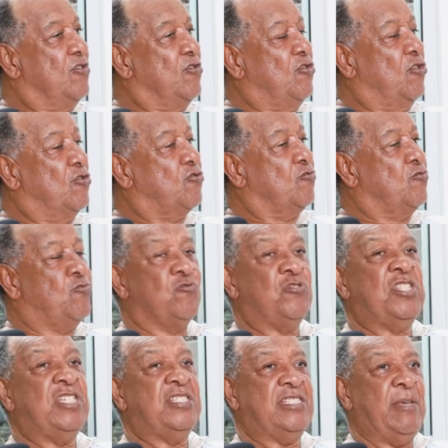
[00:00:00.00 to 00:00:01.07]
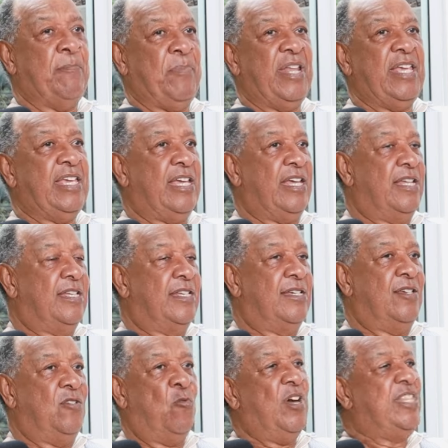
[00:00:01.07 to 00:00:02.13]
You know, to, to teach the player
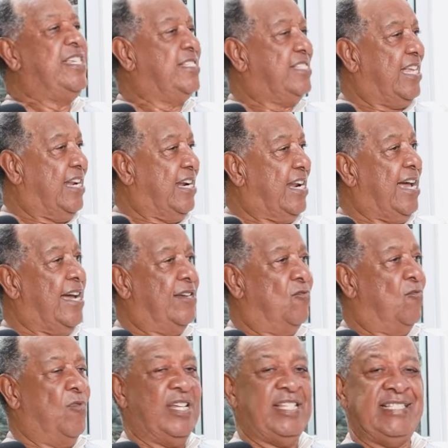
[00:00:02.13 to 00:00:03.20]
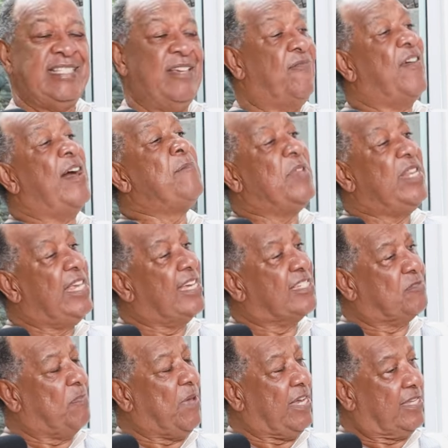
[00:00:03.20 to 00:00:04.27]
eh, what is the run, what is the family
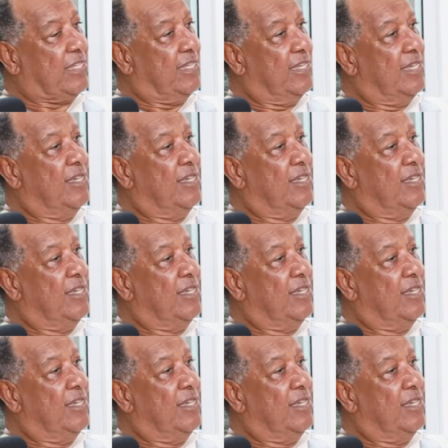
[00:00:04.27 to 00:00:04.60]
aspect,